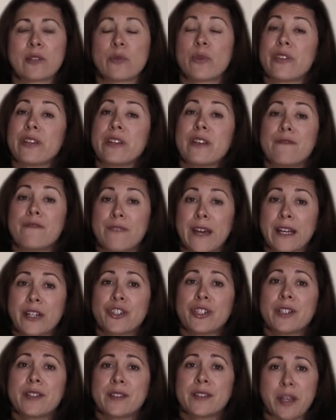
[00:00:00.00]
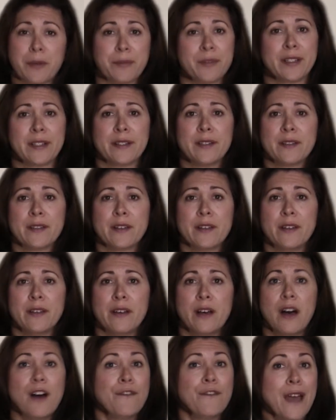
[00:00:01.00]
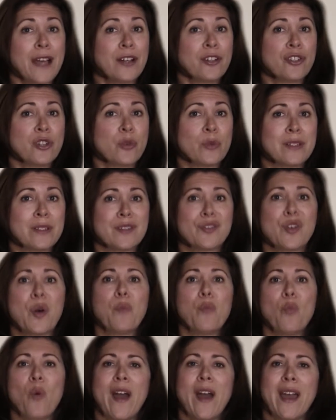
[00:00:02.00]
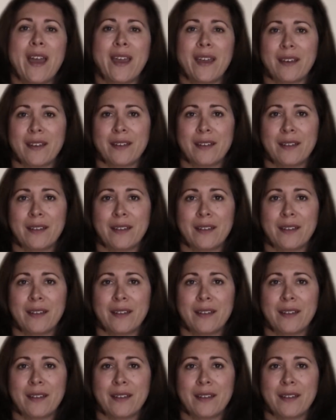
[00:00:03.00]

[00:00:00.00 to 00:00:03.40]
with an infectious substance affects you in some way.